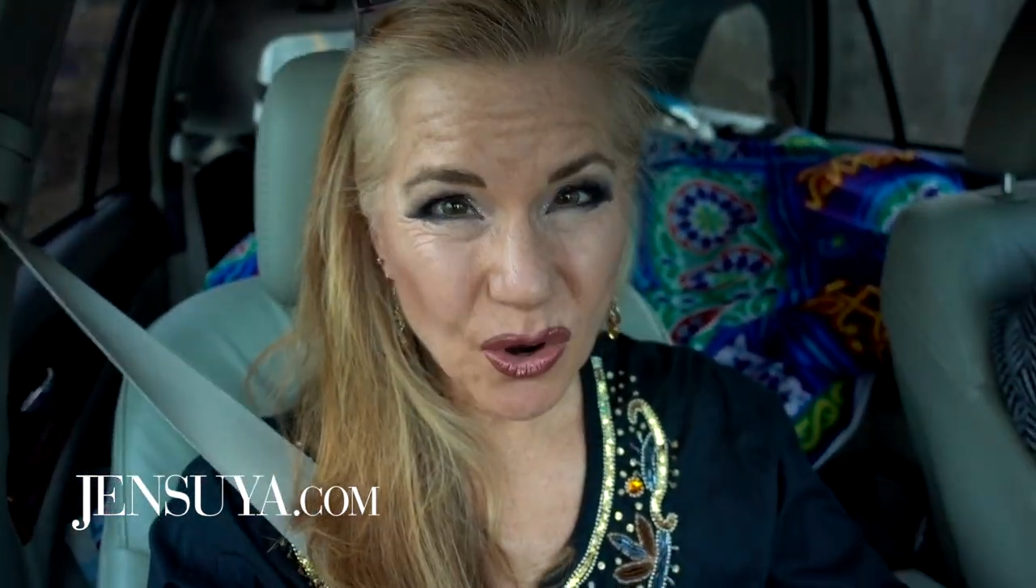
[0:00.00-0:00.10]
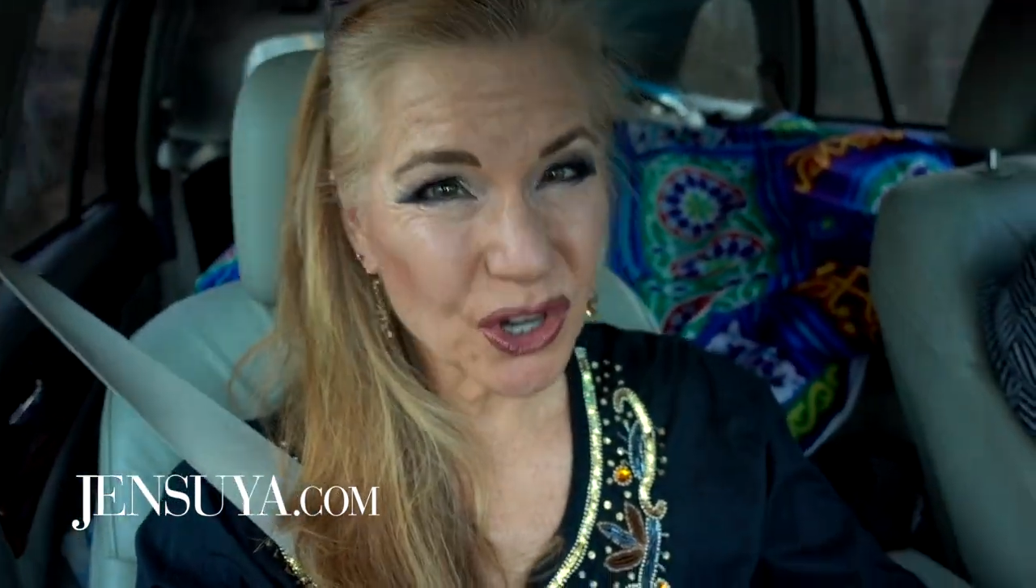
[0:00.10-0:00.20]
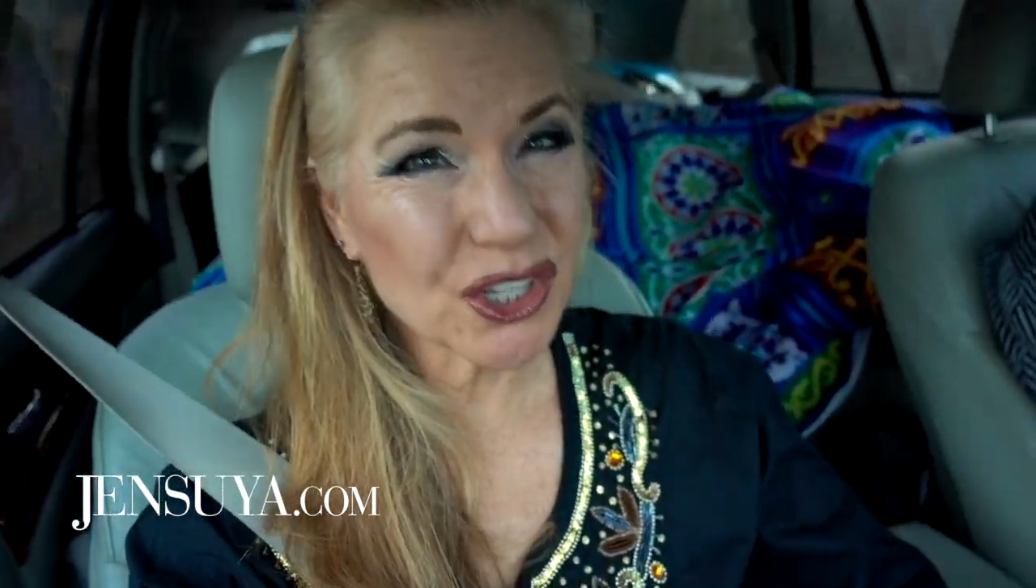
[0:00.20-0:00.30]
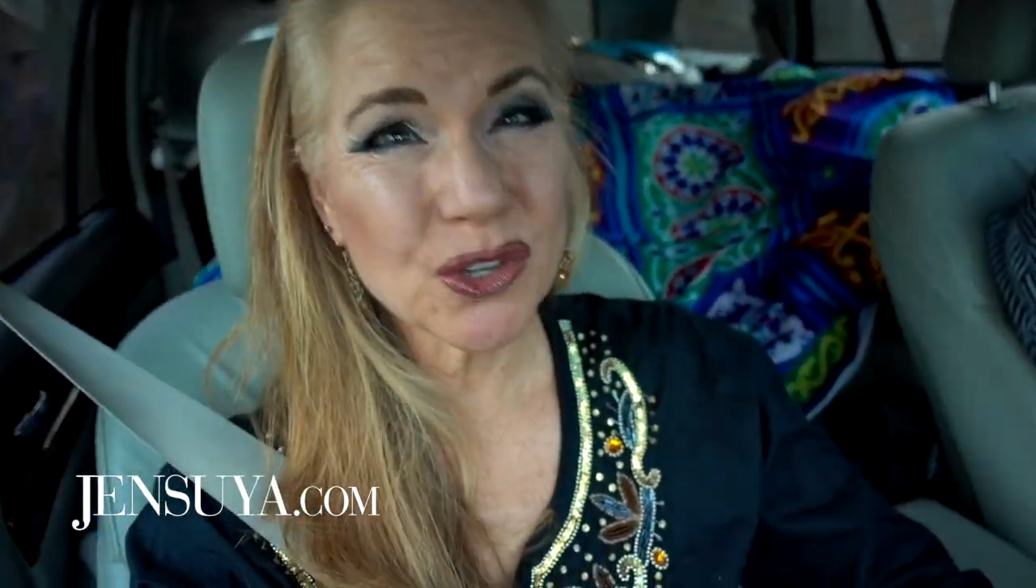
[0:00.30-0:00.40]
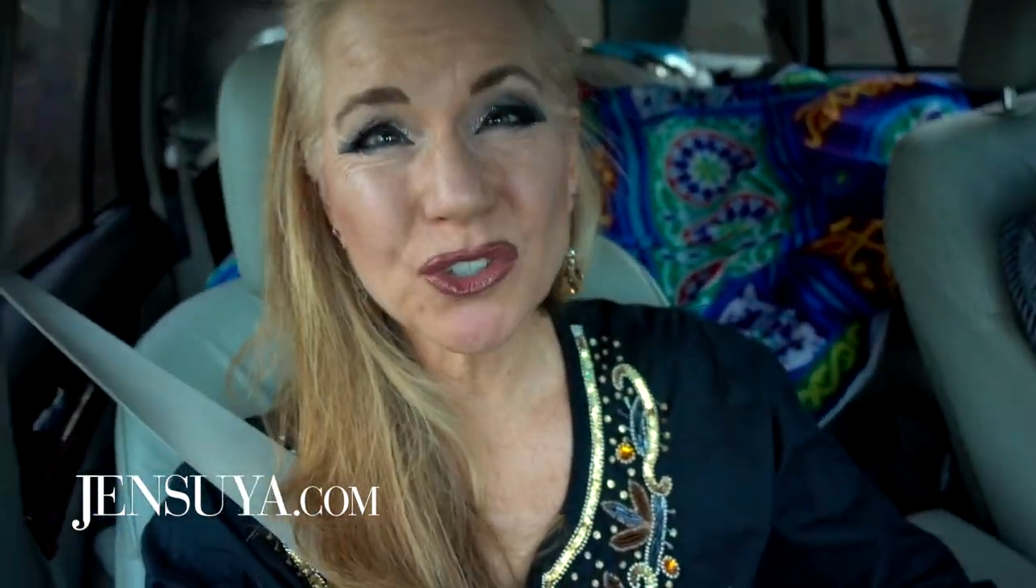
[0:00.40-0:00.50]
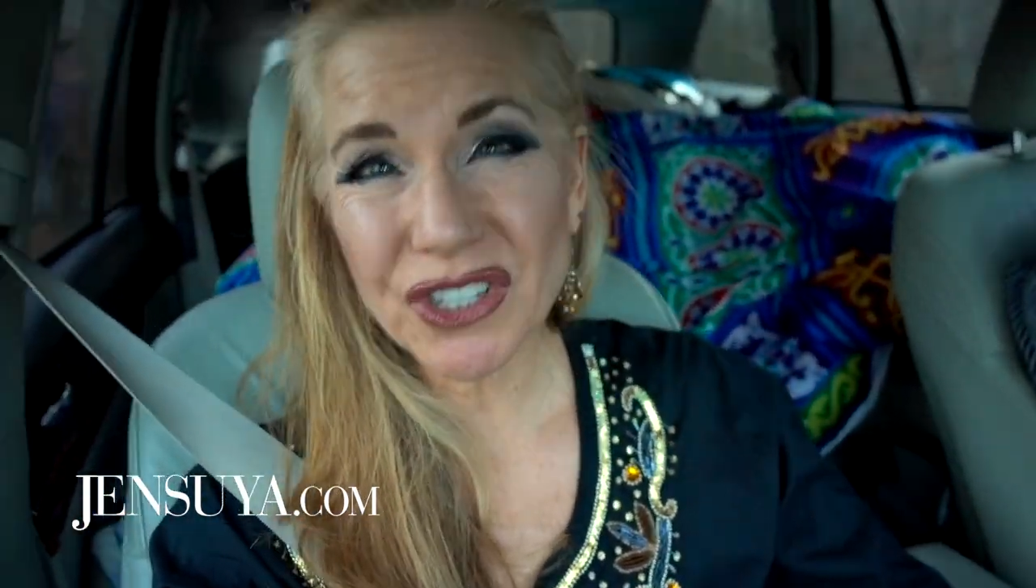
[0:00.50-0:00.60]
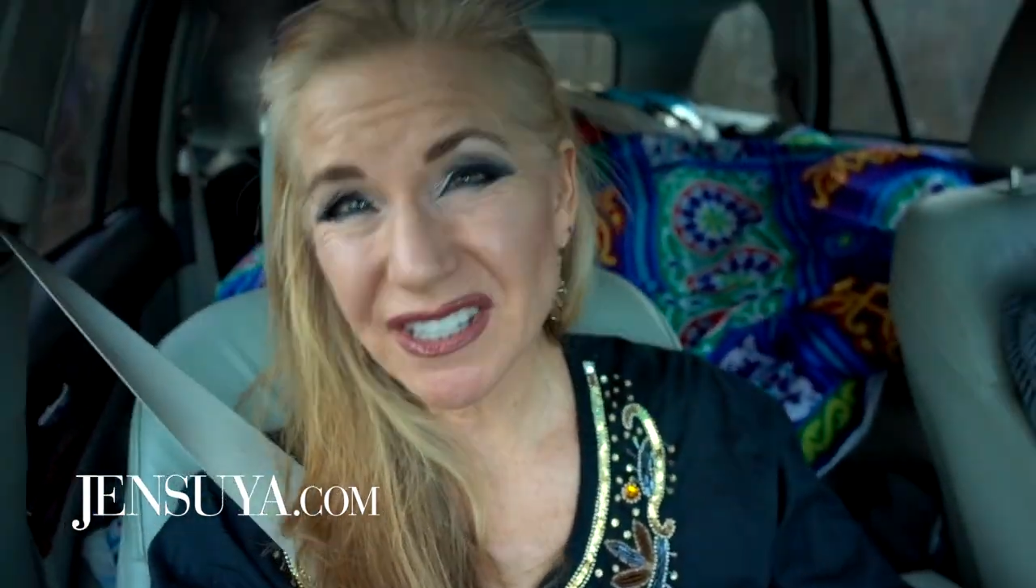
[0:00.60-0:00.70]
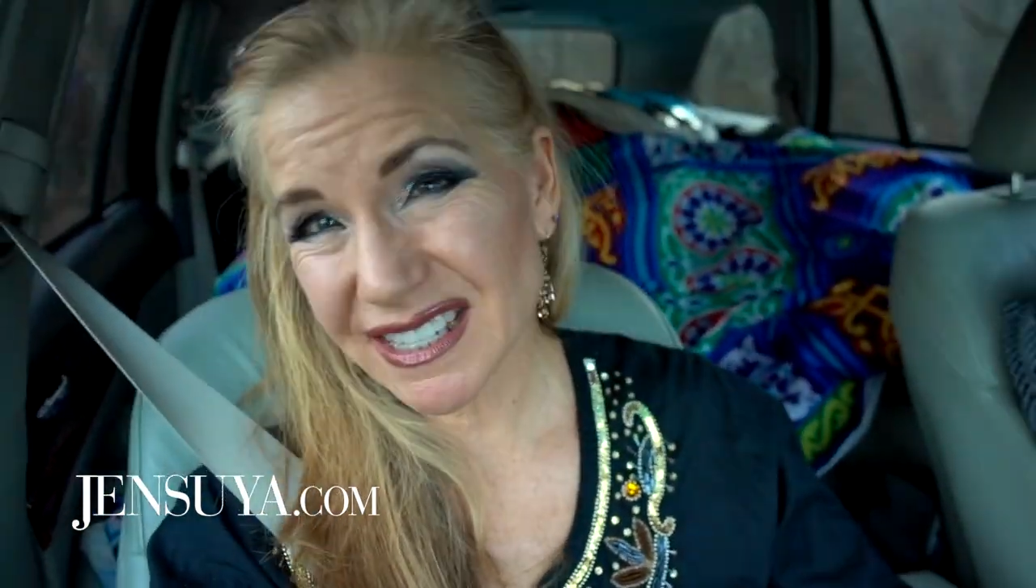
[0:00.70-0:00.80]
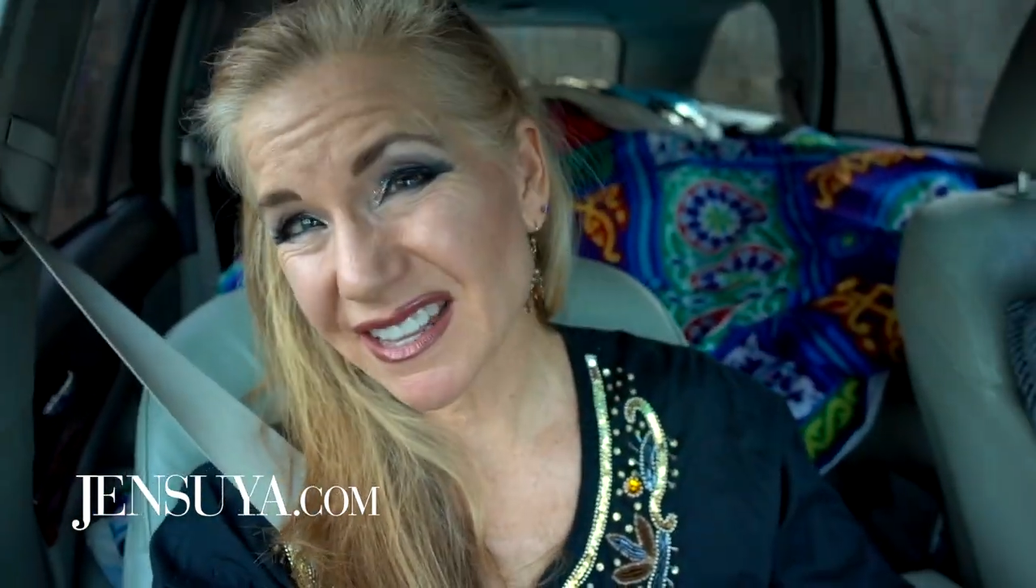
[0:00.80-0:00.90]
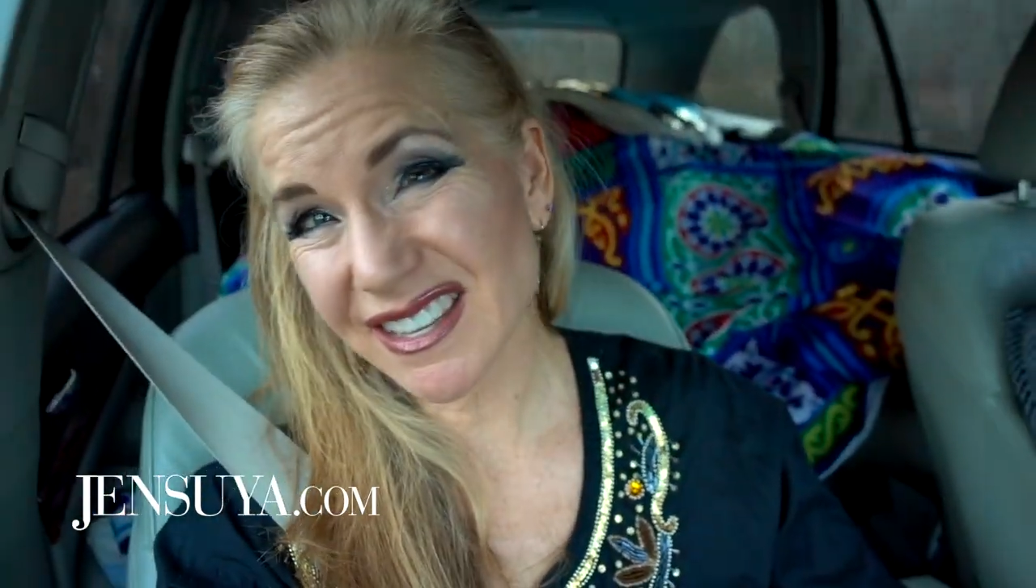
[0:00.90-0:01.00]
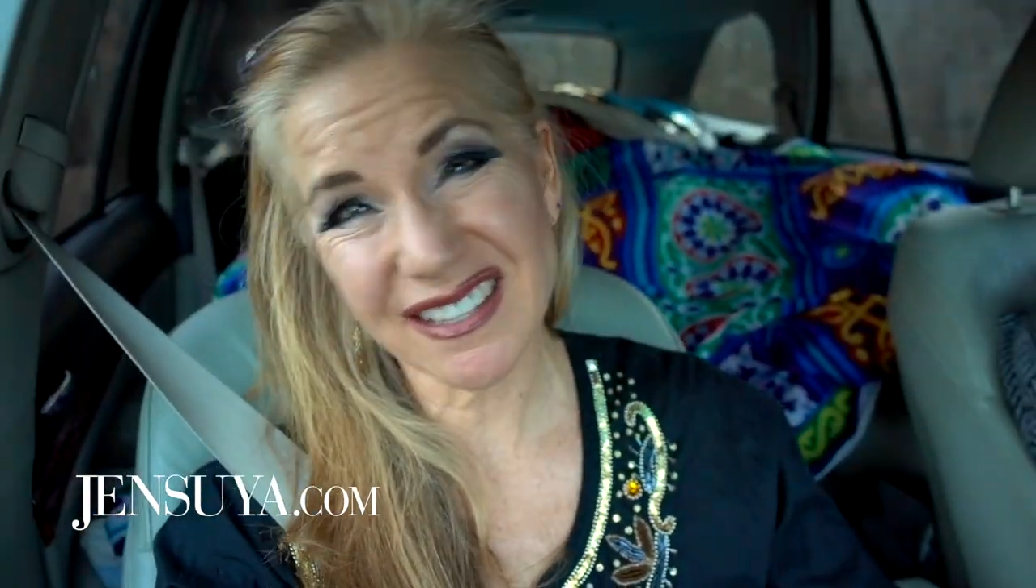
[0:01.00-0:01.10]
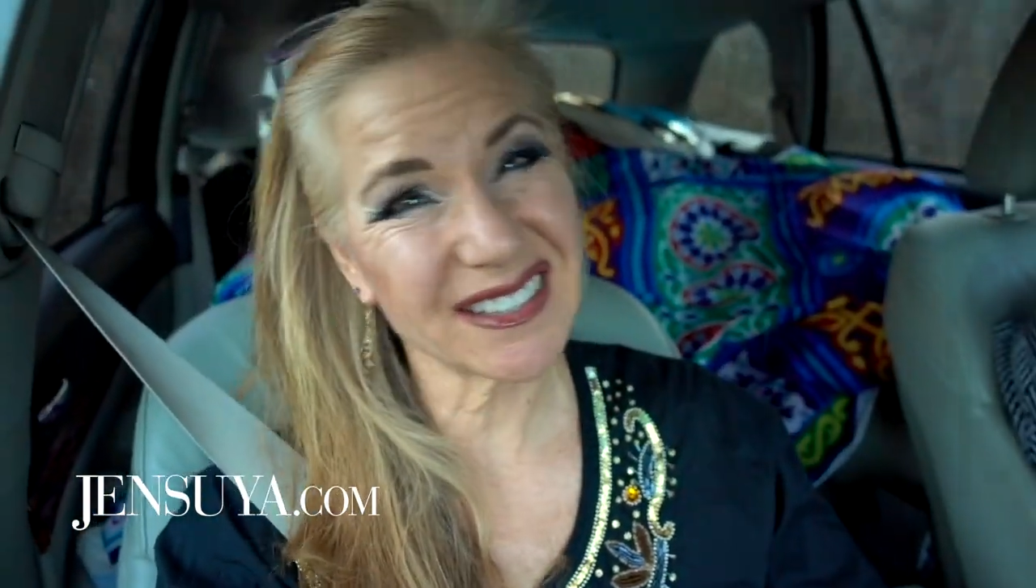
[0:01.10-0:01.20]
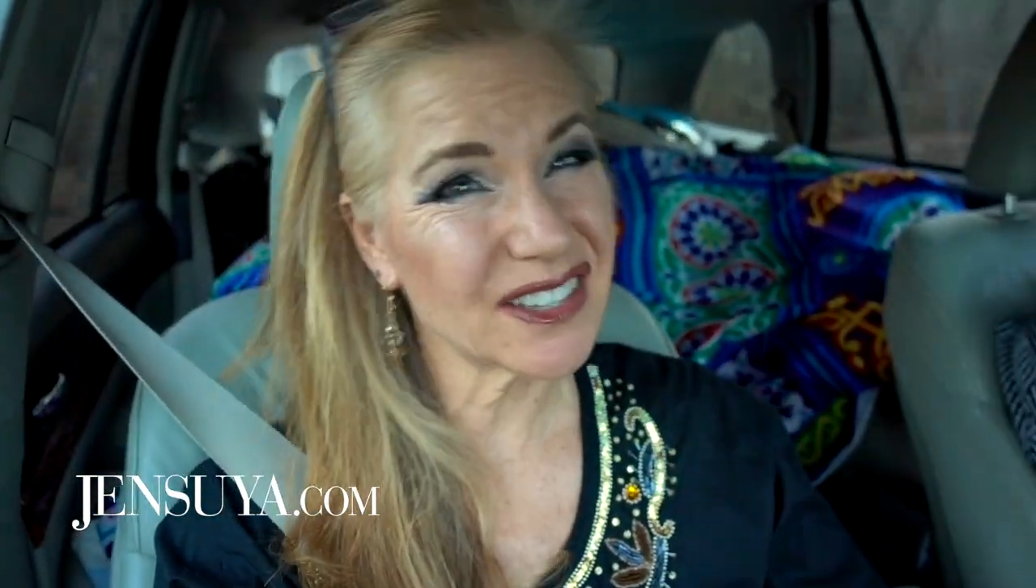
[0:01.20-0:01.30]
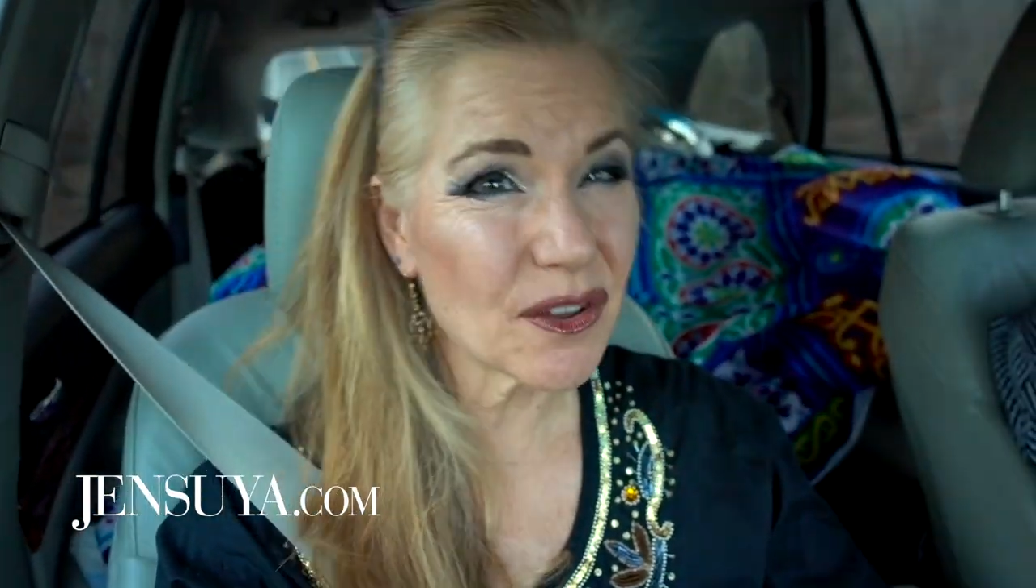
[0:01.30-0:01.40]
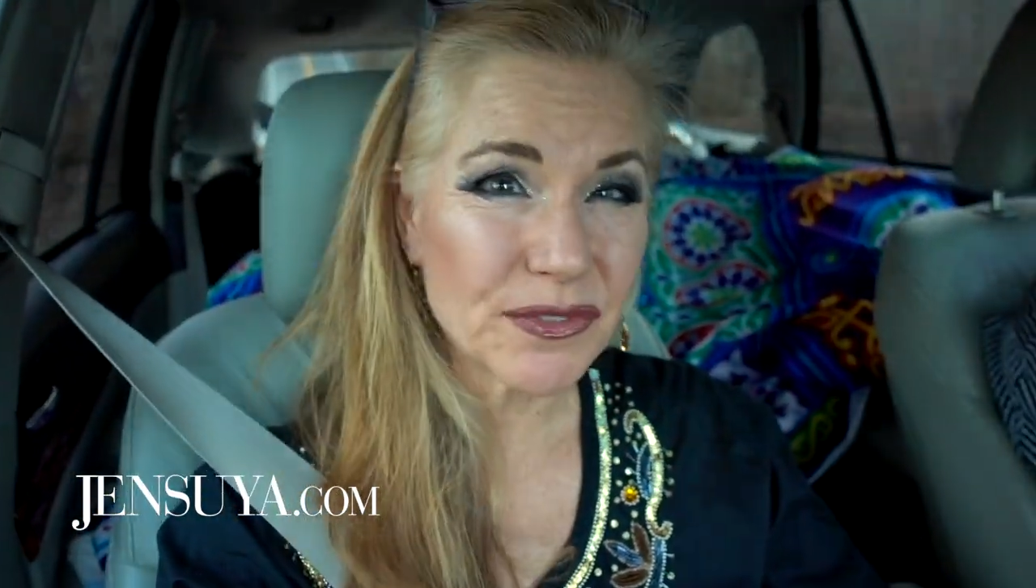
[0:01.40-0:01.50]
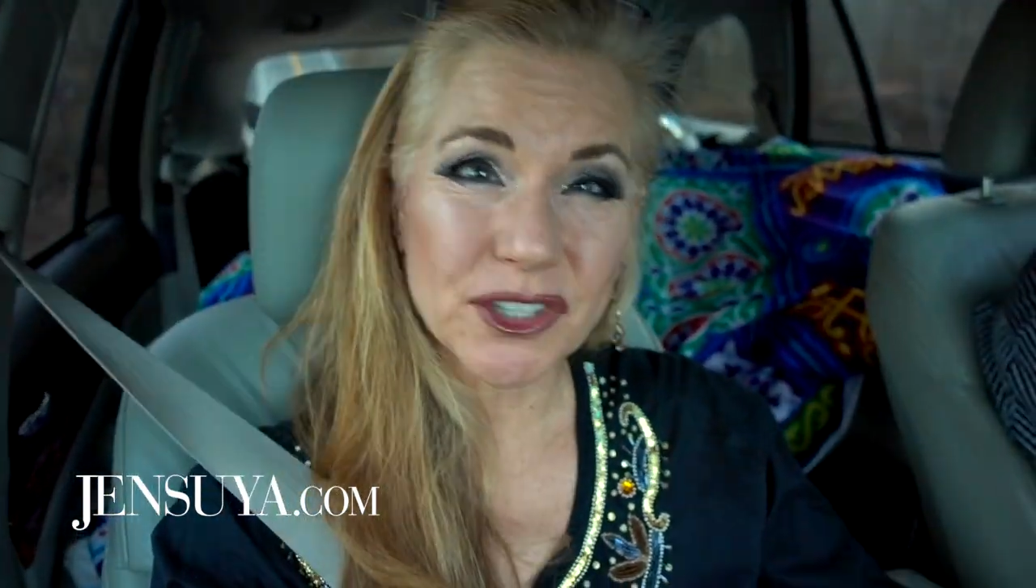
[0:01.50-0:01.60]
or do you just see the stuff